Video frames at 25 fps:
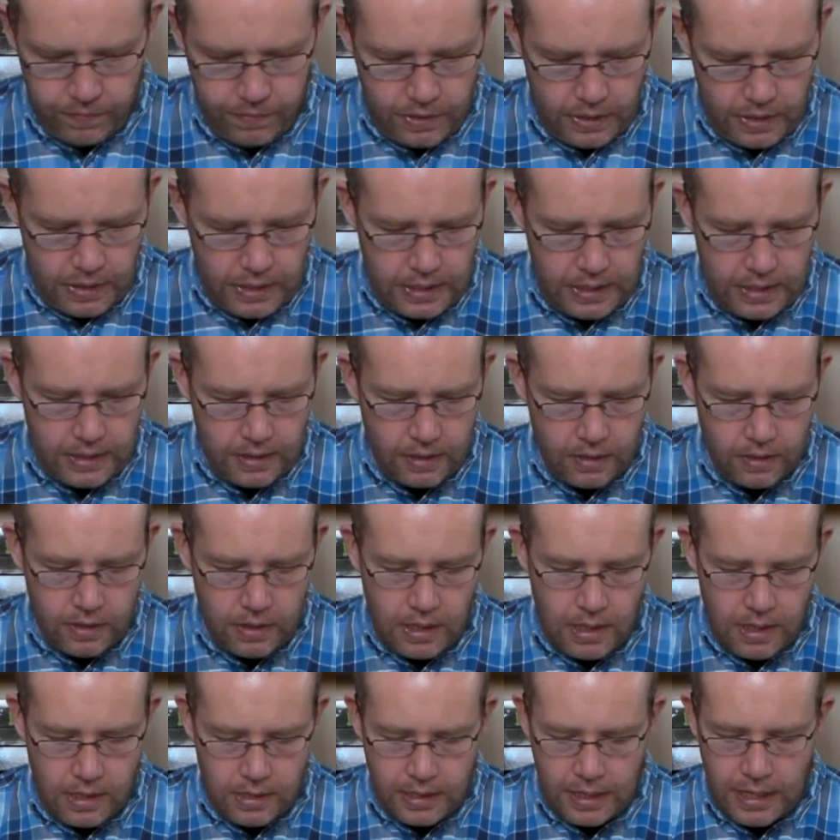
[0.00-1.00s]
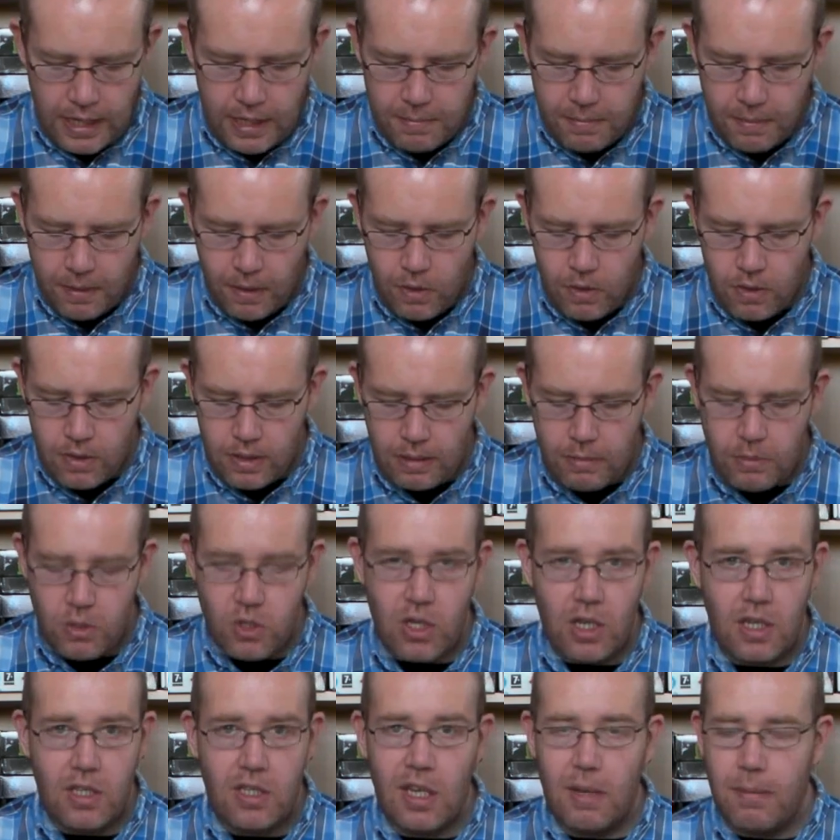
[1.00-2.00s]
And on the arcade mode, that was
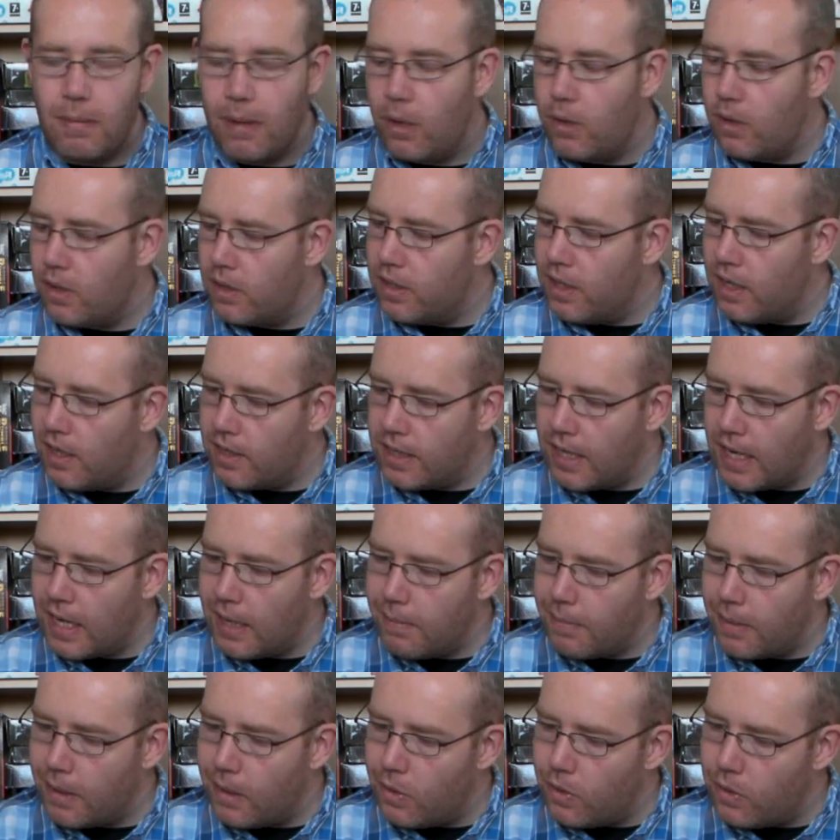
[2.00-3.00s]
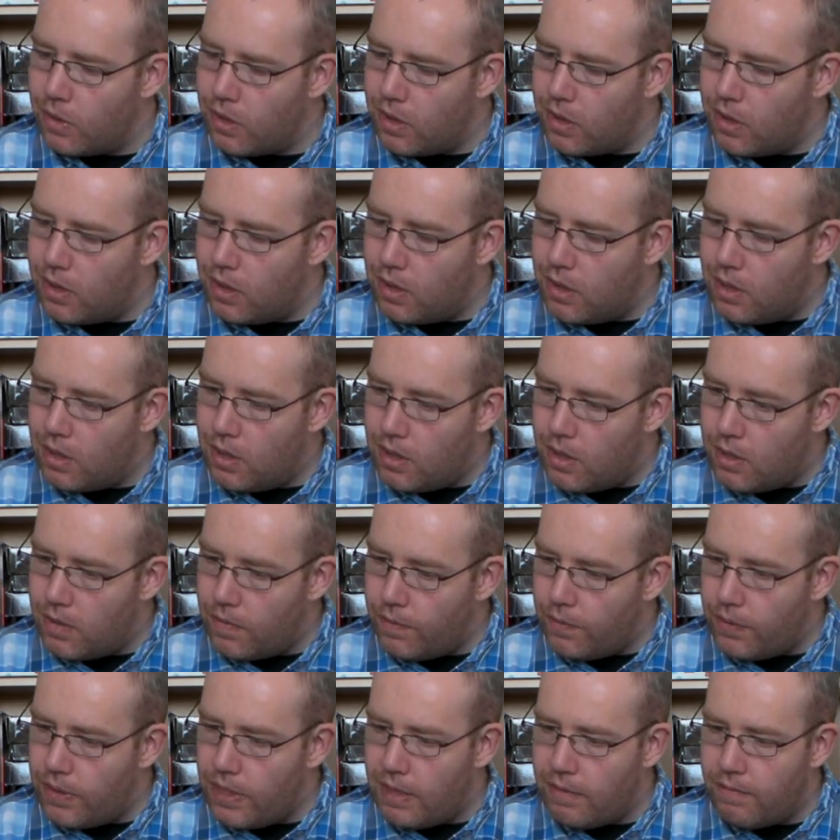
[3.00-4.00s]
GT mode, on the arcade mode,
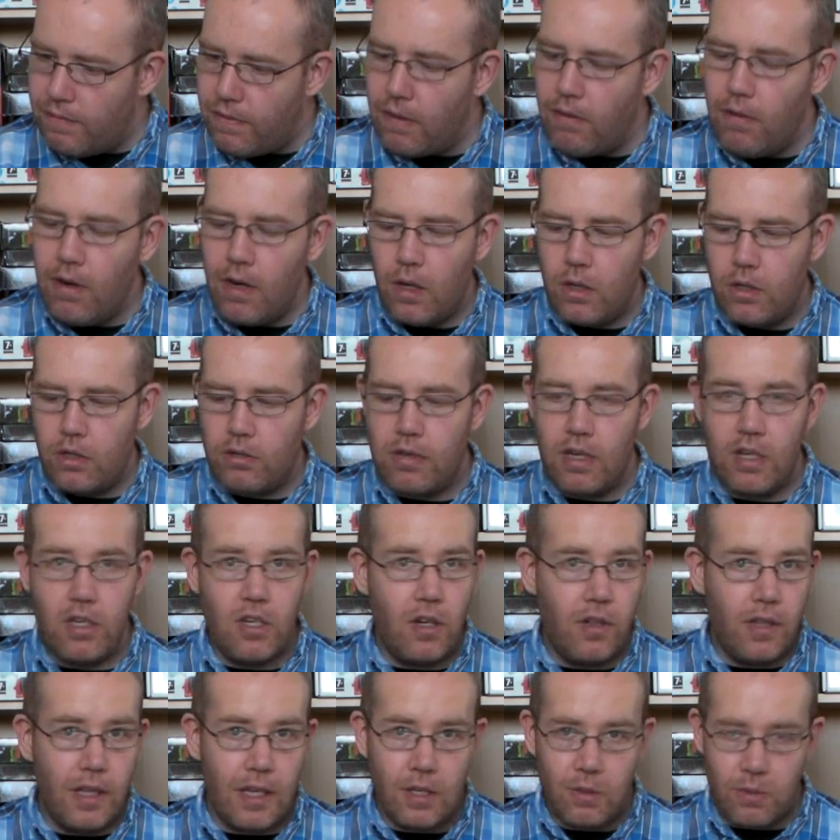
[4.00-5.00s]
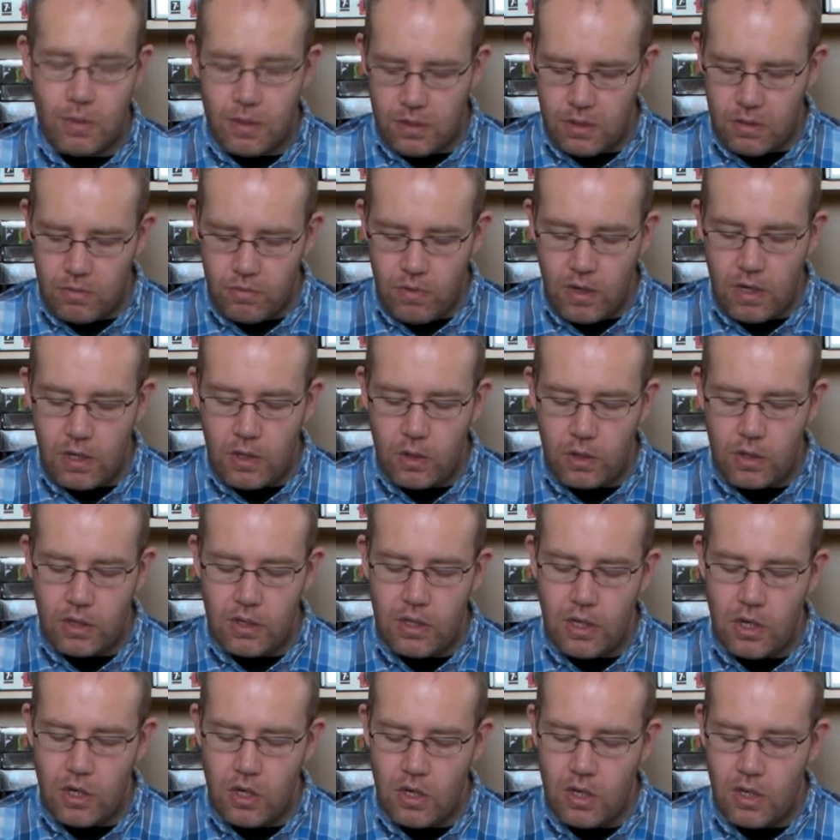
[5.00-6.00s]
yeah, very light scratching on that as well, so really good
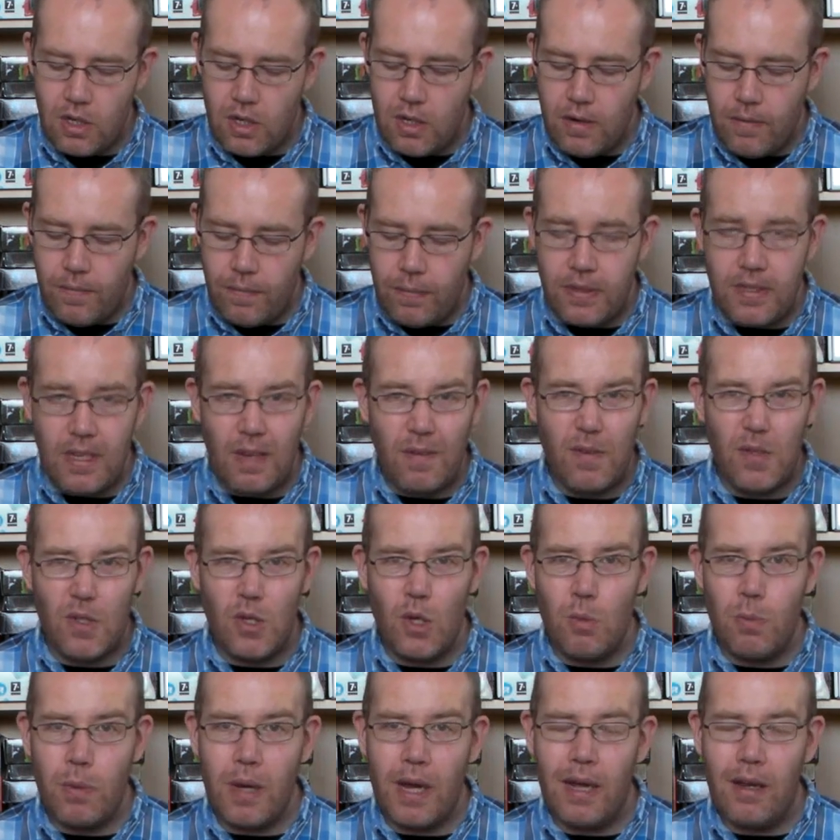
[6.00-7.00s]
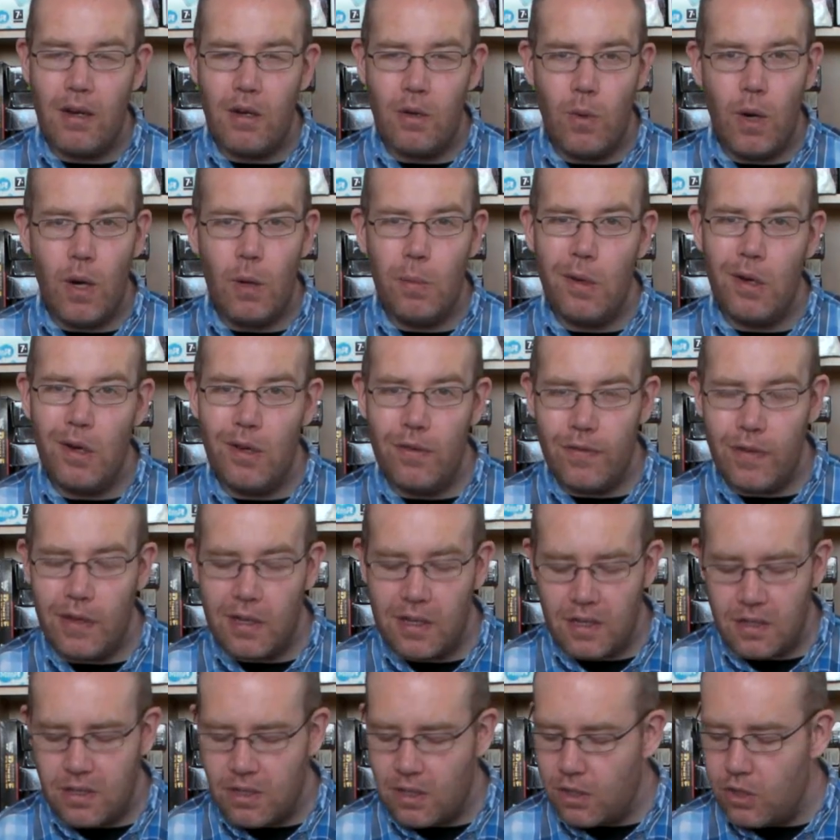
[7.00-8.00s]
condition. And so for £2, well worth it,
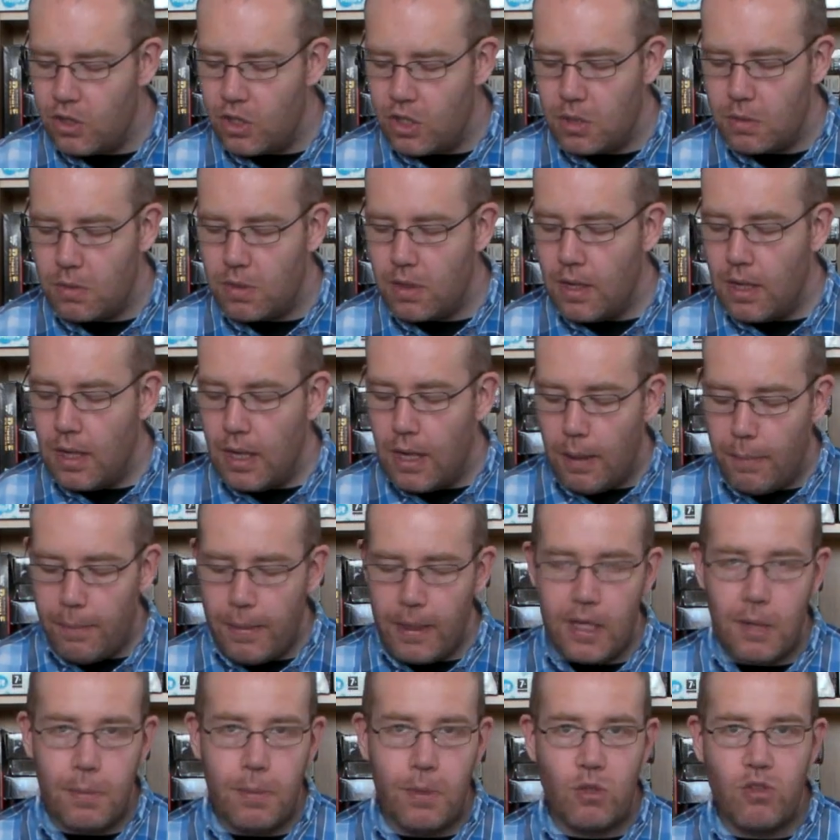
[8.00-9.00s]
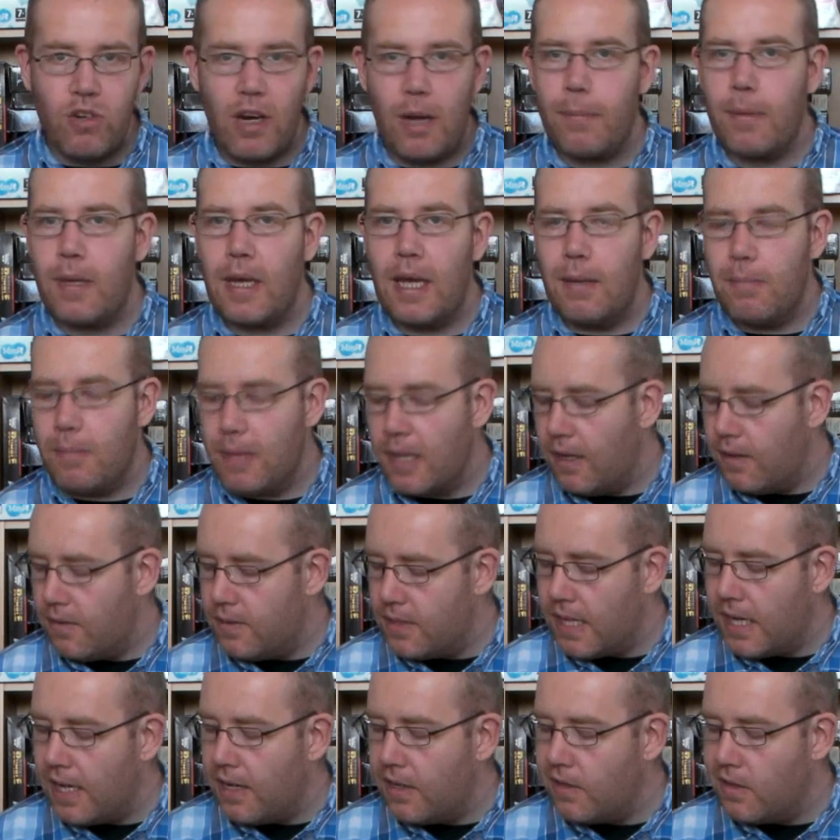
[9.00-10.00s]
because I can just pick up a crap game
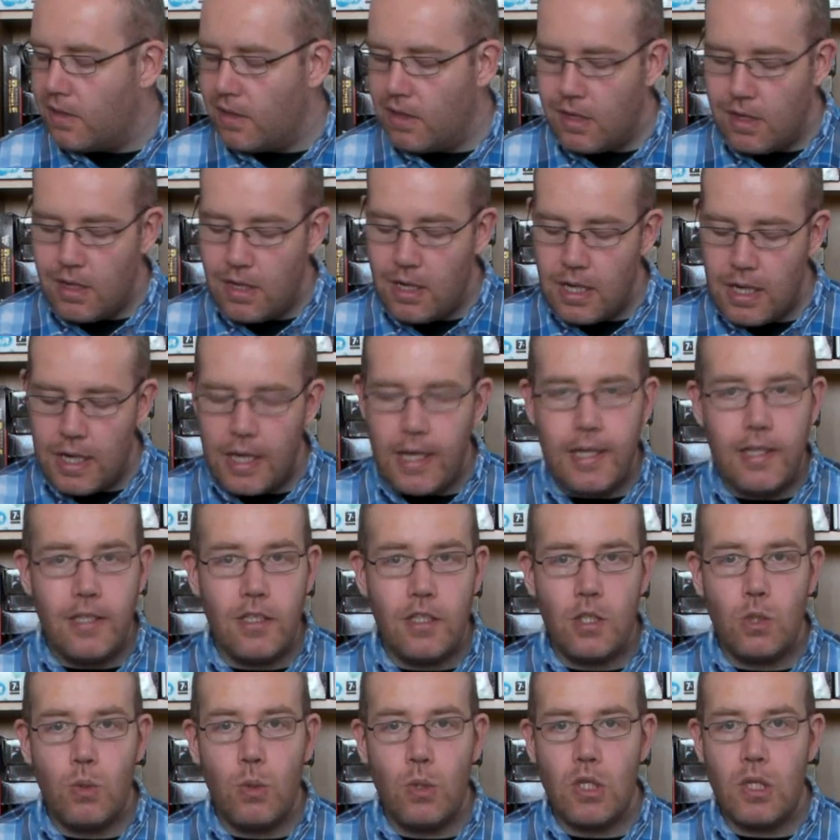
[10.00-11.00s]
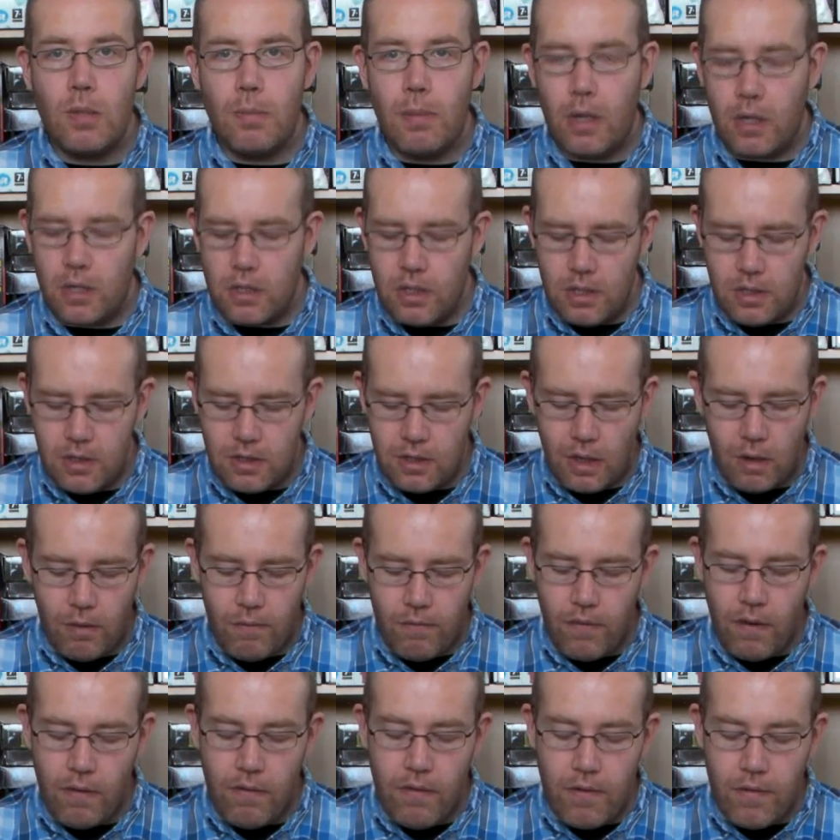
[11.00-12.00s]
downtown and switch the boxes, so
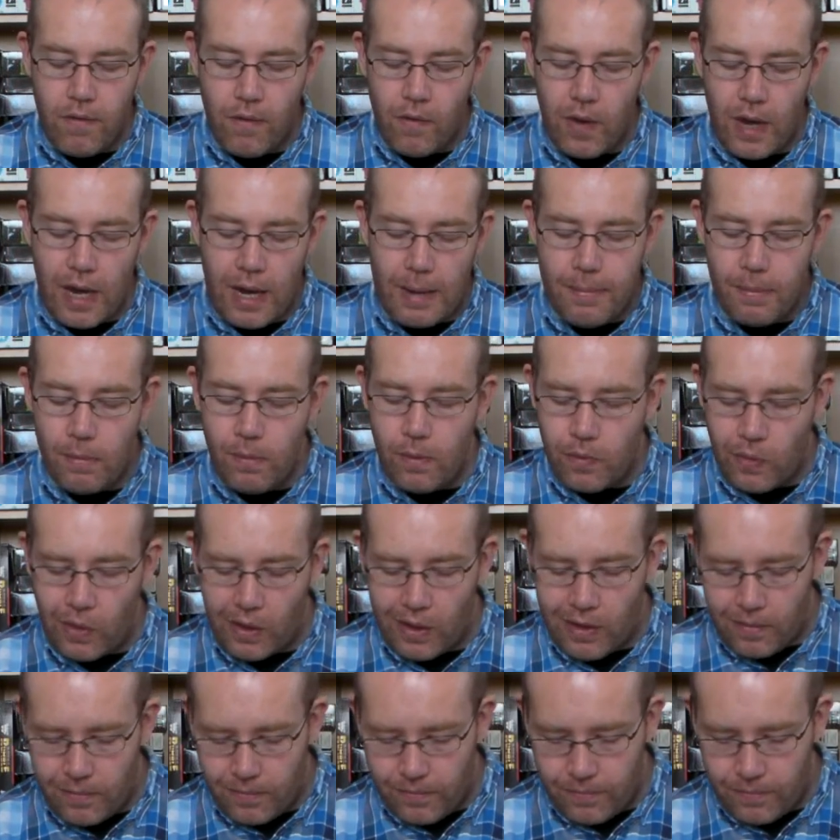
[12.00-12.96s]
very, very happy with that.